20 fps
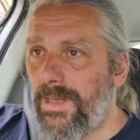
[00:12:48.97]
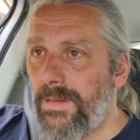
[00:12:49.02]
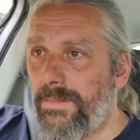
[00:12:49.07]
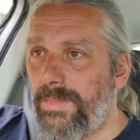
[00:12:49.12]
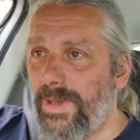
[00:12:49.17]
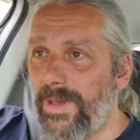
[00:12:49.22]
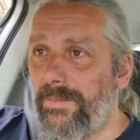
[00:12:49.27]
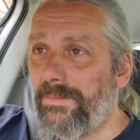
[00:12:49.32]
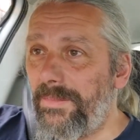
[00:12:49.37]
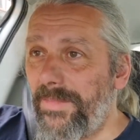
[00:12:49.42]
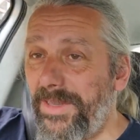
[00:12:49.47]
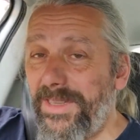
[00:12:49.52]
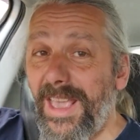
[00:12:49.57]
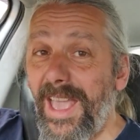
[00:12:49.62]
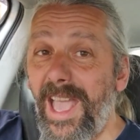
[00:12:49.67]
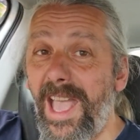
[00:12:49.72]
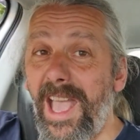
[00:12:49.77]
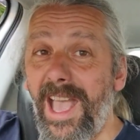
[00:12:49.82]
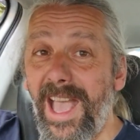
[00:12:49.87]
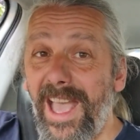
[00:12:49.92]
But
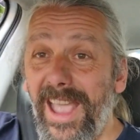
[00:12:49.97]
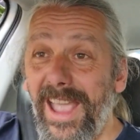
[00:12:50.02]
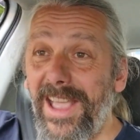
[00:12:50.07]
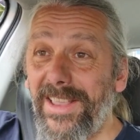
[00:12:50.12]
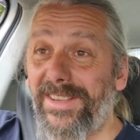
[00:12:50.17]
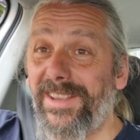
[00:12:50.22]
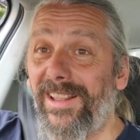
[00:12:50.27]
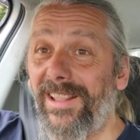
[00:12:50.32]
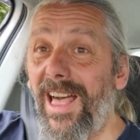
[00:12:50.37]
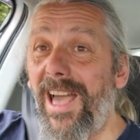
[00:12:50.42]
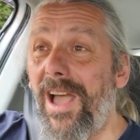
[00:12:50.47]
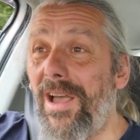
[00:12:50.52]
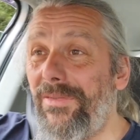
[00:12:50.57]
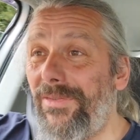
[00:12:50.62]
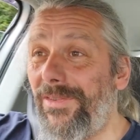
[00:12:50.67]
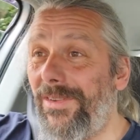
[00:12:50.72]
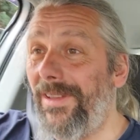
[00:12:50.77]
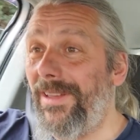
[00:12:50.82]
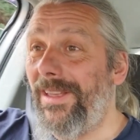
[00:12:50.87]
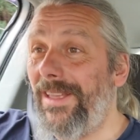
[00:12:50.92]
yeah, it's a laugh.
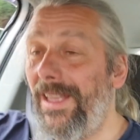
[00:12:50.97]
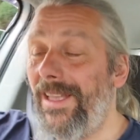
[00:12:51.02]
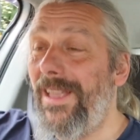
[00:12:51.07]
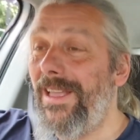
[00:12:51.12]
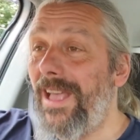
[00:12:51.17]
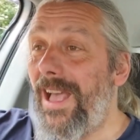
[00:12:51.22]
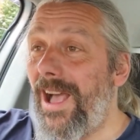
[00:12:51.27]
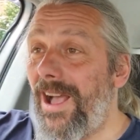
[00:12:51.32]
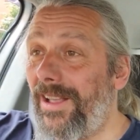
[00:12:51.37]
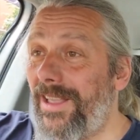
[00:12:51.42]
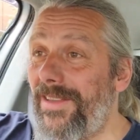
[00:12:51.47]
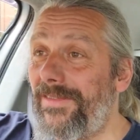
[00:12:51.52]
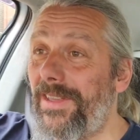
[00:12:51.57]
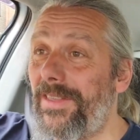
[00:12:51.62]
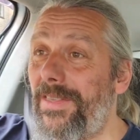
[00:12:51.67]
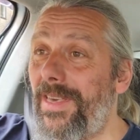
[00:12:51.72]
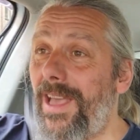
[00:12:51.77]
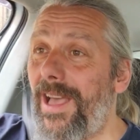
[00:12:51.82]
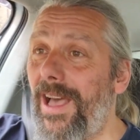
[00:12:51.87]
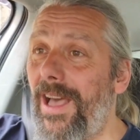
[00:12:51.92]
I'll give
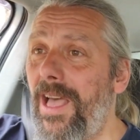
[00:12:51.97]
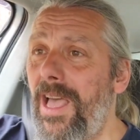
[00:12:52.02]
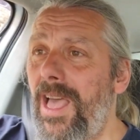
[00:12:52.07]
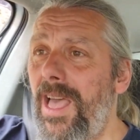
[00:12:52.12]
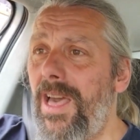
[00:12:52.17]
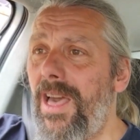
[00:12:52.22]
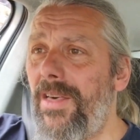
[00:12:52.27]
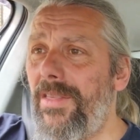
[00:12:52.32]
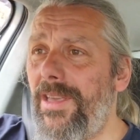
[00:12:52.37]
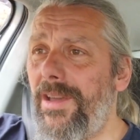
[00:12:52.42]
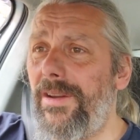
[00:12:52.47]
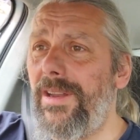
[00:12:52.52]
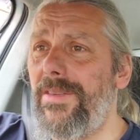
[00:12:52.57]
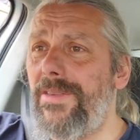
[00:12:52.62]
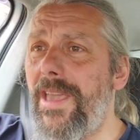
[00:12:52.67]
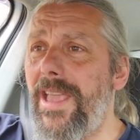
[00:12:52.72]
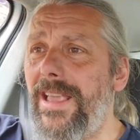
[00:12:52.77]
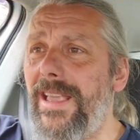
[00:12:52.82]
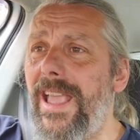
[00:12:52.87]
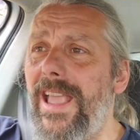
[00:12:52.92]
it that. The only
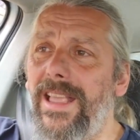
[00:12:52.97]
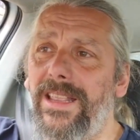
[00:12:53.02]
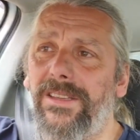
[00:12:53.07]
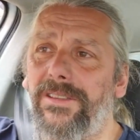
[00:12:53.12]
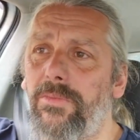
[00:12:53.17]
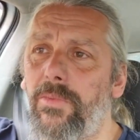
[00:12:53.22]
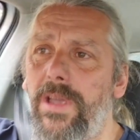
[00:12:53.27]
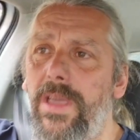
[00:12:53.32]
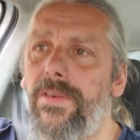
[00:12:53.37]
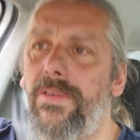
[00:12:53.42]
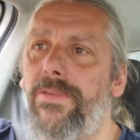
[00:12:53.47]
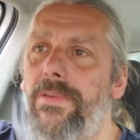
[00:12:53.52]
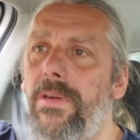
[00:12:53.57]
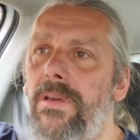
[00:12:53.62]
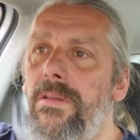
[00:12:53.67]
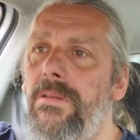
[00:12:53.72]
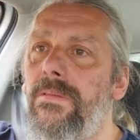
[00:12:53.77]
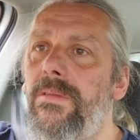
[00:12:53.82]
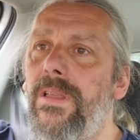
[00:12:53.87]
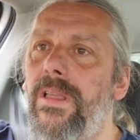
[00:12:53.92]
thing is with
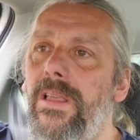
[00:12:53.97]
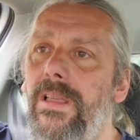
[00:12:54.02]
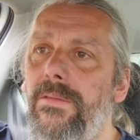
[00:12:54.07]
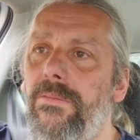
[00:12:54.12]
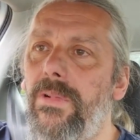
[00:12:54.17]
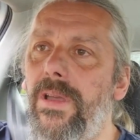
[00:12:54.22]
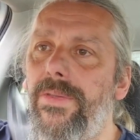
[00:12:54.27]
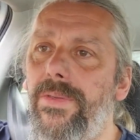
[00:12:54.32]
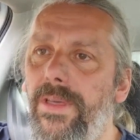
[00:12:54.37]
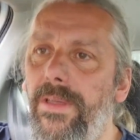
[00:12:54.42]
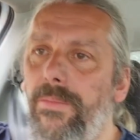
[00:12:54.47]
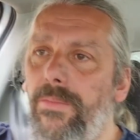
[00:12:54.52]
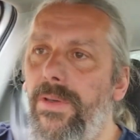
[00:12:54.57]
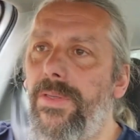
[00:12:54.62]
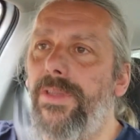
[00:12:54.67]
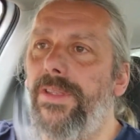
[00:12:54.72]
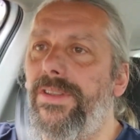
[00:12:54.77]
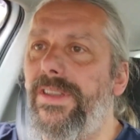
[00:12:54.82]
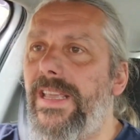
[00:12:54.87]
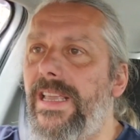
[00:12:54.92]

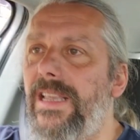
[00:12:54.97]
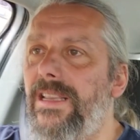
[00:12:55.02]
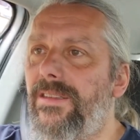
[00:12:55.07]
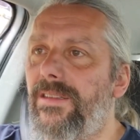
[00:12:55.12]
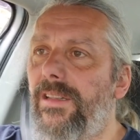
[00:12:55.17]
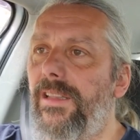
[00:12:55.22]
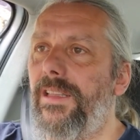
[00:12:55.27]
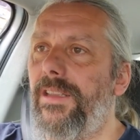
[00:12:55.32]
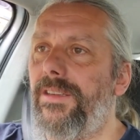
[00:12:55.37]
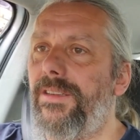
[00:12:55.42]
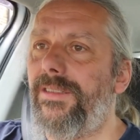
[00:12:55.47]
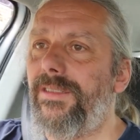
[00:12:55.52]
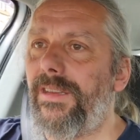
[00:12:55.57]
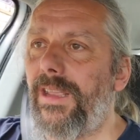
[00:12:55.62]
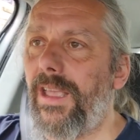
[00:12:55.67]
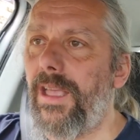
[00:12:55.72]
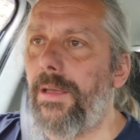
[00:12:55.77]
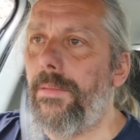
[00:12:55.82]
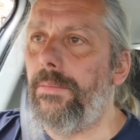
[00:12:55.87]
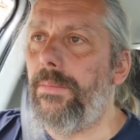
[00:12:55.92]
the diesel, it's
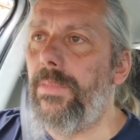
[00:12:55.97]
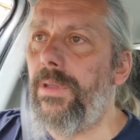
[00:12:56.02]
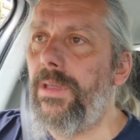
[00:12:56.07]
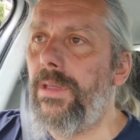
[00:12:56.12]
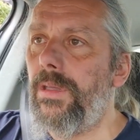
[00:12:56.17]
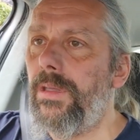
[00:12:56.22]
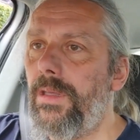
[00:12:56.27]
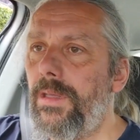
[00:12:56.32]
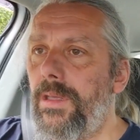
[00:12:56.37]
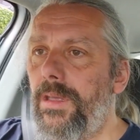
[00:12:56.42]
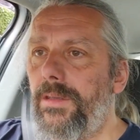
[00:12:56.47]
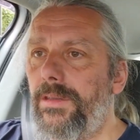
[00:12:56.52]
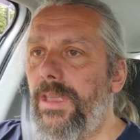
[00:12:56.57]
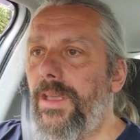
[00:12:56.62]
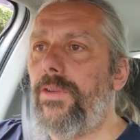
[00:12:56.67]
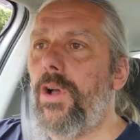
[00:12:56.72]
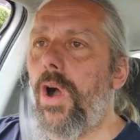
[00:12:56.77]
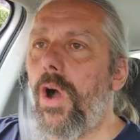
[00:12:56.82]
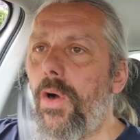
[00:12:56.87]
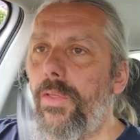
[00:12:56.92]

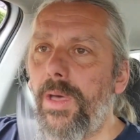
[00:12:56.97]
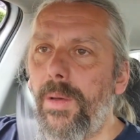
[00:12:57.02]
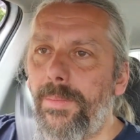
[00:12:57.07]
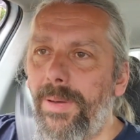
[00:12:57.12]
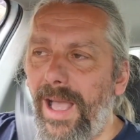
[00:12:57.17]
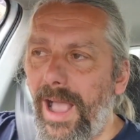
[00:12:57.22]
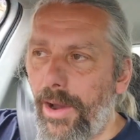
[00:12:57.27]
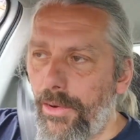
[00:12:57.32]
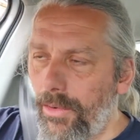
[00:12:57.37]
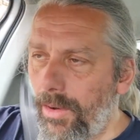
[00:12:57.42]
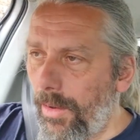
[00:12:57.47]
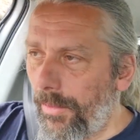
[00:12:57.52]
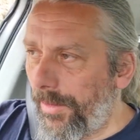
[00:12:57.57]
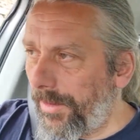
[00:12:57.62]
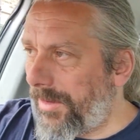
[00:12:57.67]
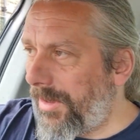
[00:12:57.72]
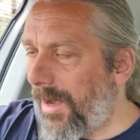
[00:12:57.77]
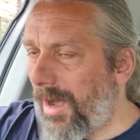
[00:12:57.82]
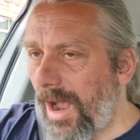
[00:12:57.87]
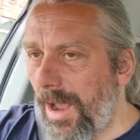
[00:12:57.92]
you've got all the power all
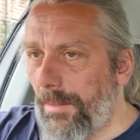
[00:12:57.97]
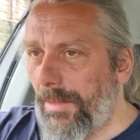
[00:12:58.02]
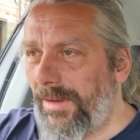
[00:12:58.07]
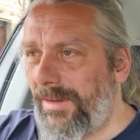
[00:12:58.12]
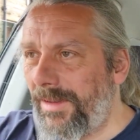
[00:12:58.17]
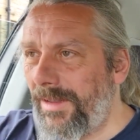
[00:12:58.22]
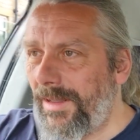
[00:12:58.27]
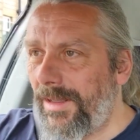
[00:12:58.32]
the time.